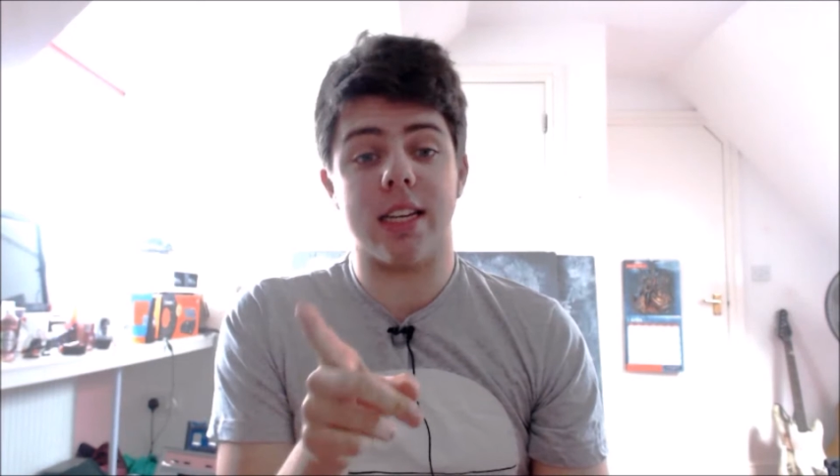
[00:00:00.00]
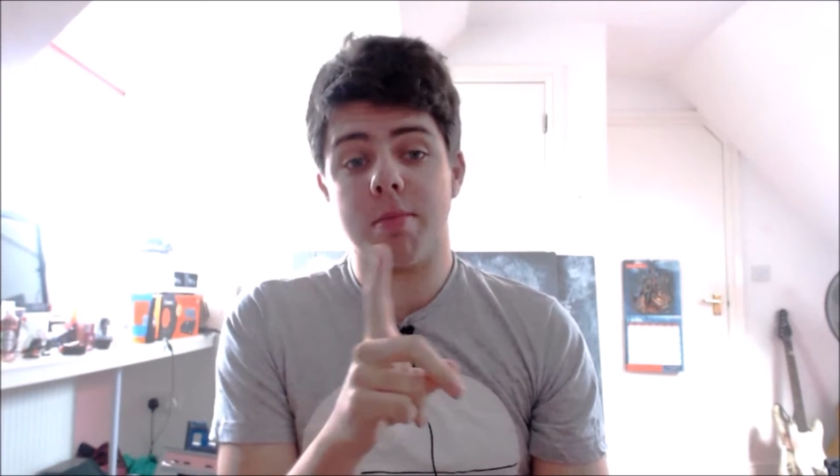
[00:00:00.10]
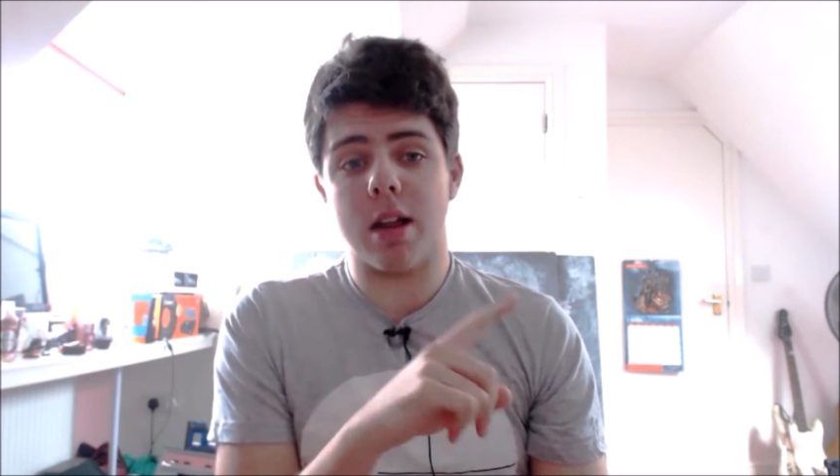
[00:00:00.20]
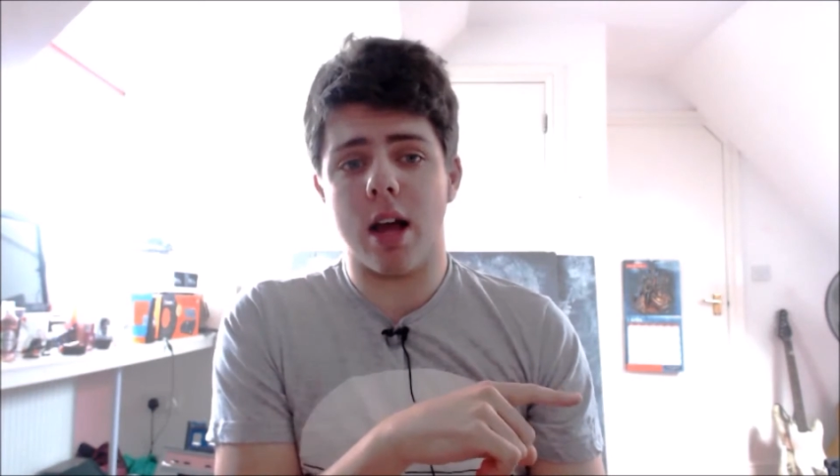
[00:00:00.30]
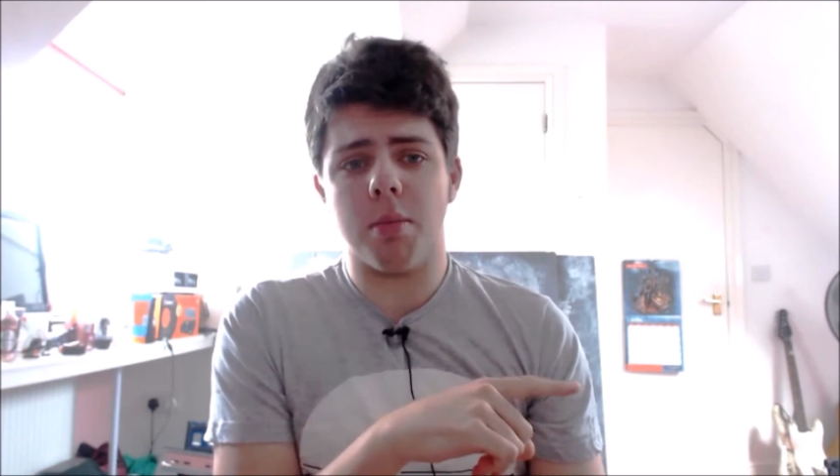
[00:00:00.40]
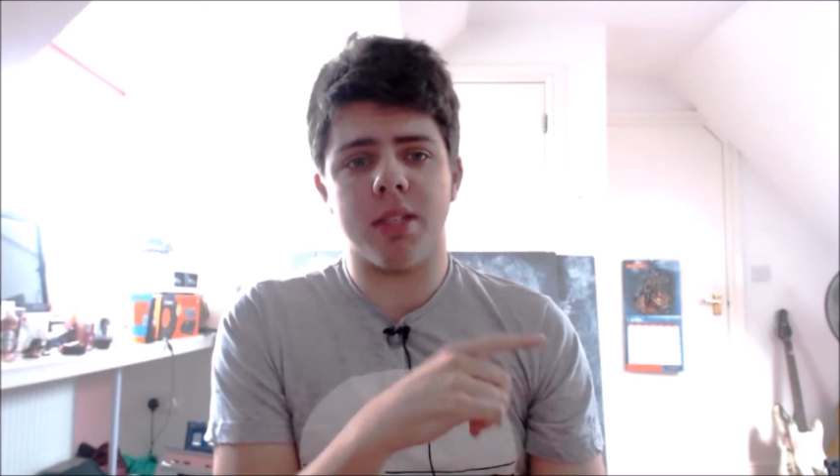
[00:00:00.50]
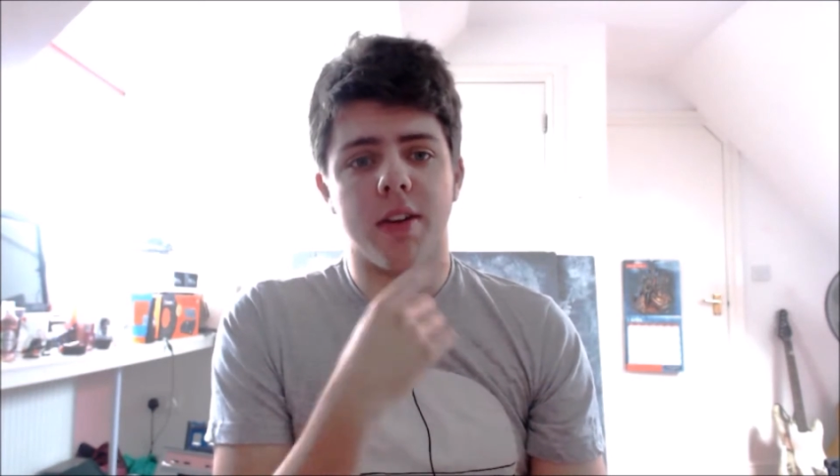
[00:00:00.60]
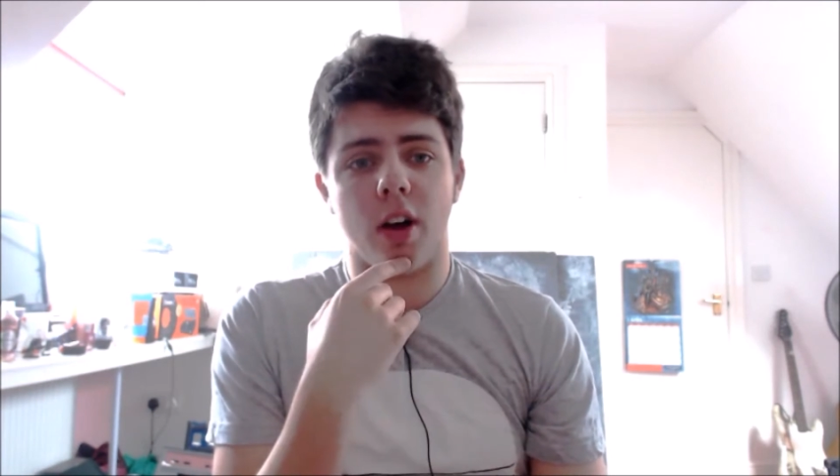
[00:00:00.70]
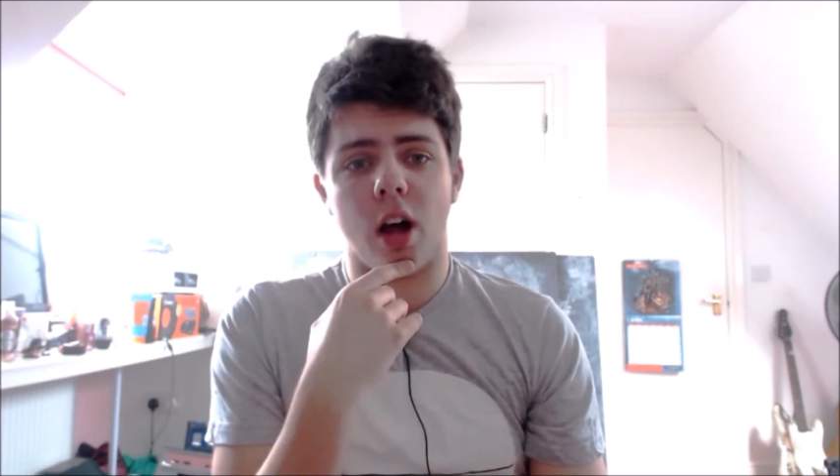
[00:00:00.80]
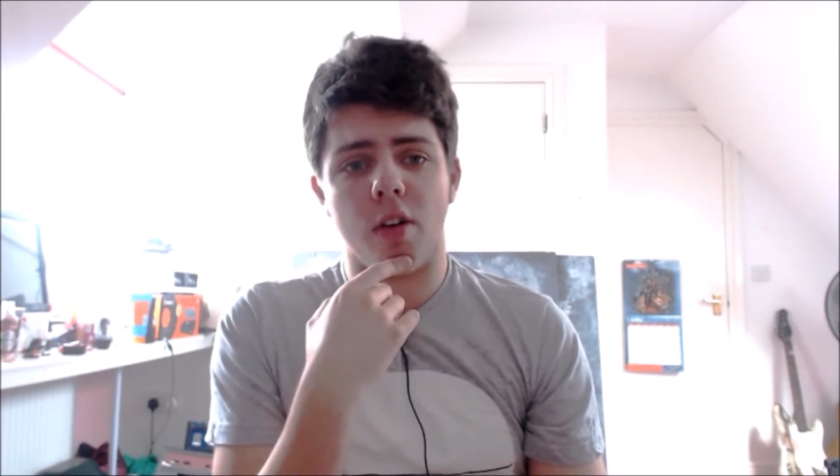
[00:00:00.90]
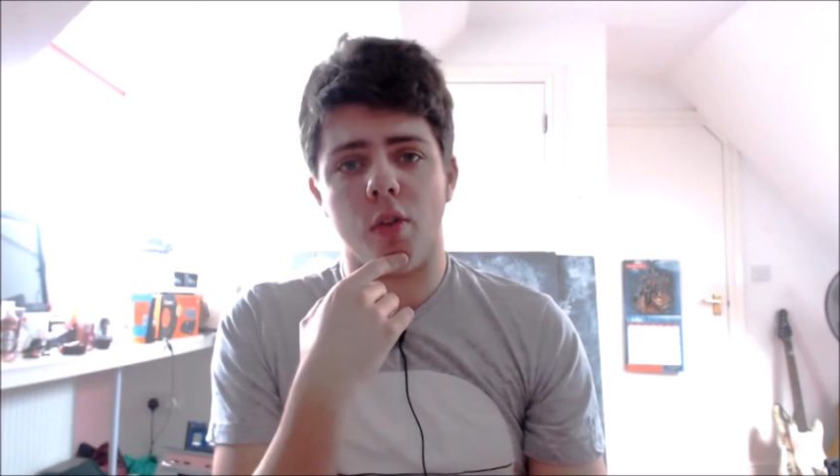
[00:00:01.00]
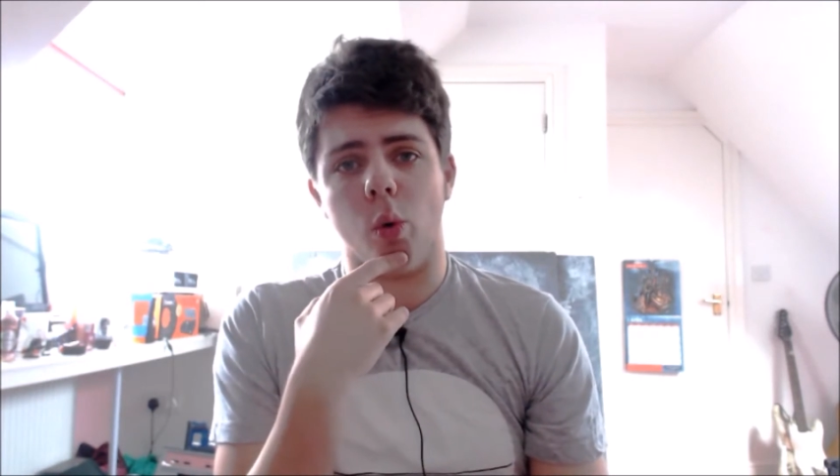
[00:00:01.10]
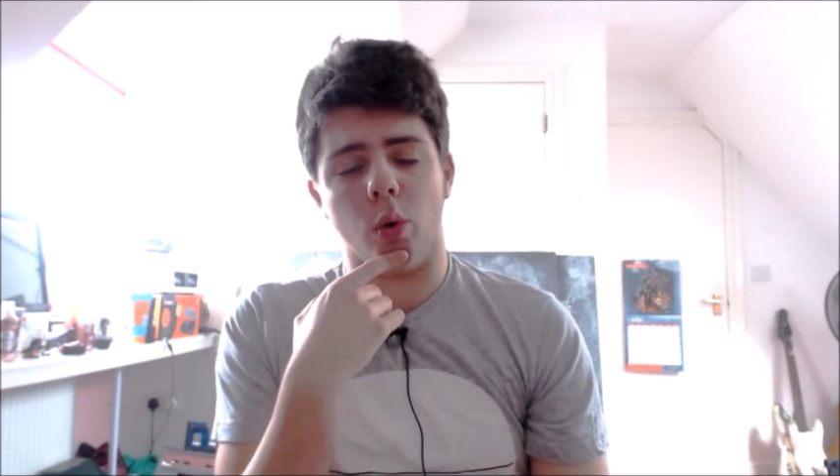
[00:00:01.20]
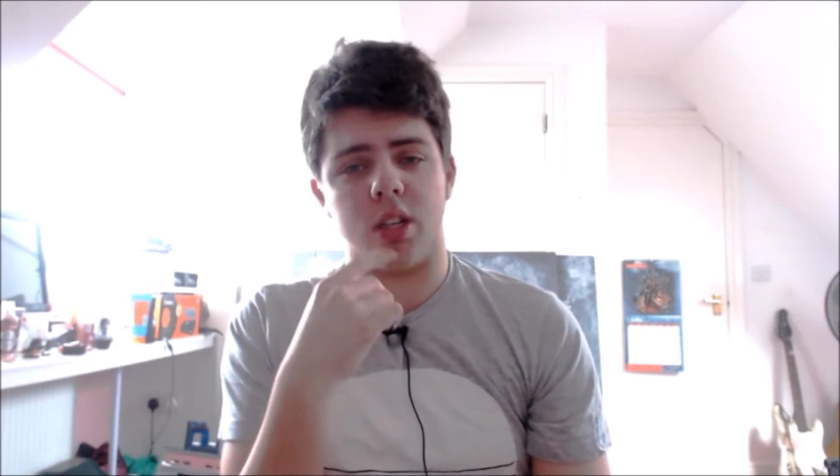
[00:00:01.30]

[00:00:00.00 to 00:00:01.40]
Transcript: I had my alarm set for 4:30